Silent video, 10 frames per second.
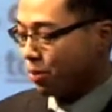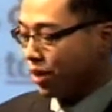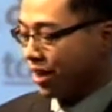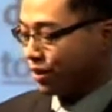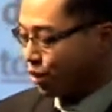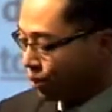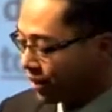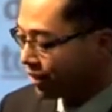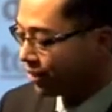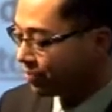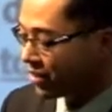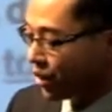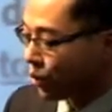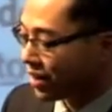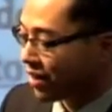without Twitter,
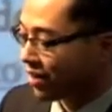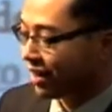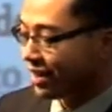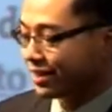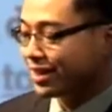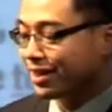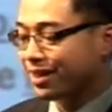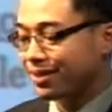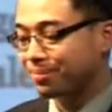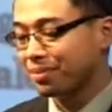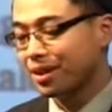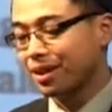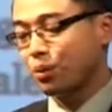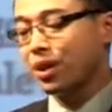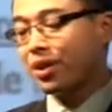without LinkedIn,
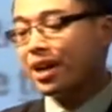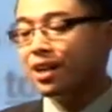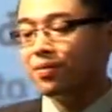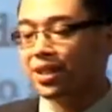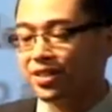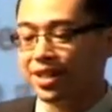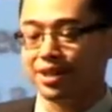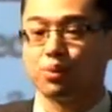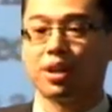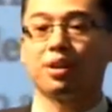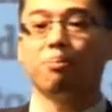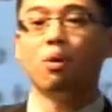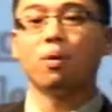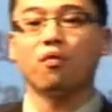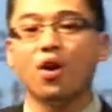without any of these things, without a
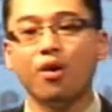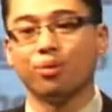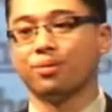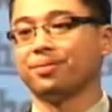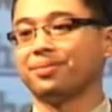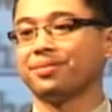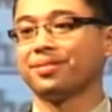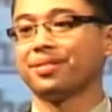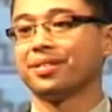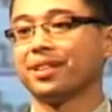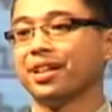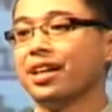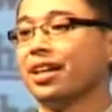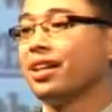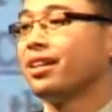mobile phone.
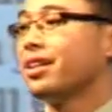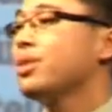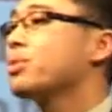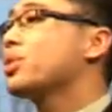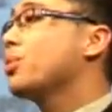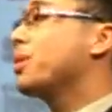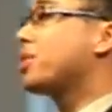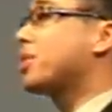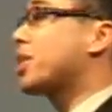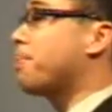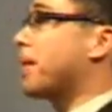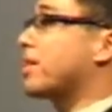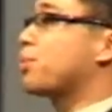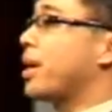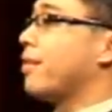You know, it's so interesting
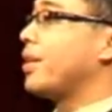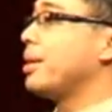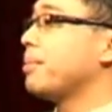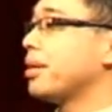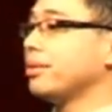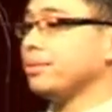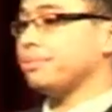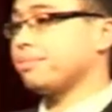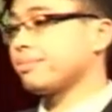because we have email,